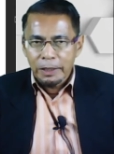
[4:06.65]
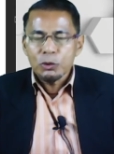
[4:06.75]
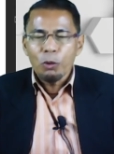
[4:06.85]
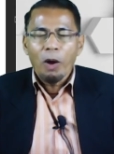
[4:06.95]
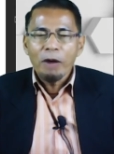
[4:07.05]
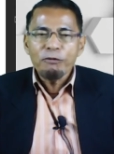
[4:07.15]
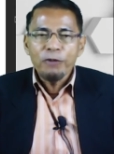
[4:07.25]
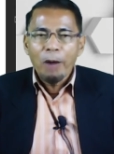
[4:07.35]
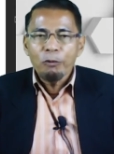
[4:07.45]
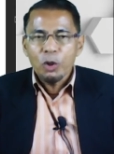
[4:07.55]
So
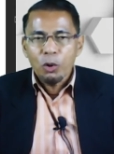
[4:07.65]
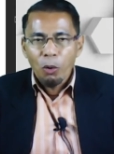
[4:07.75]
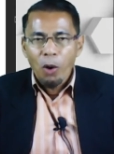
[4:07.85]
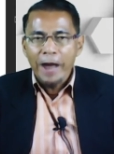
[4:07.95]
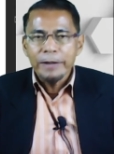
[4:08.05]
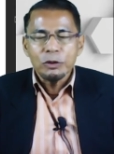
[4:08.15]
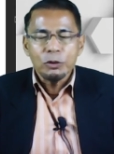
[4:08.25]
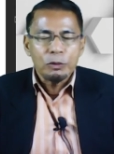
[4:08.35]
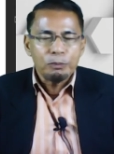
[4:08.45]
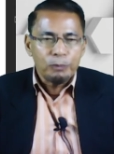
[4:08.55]
Wolffia will grow and you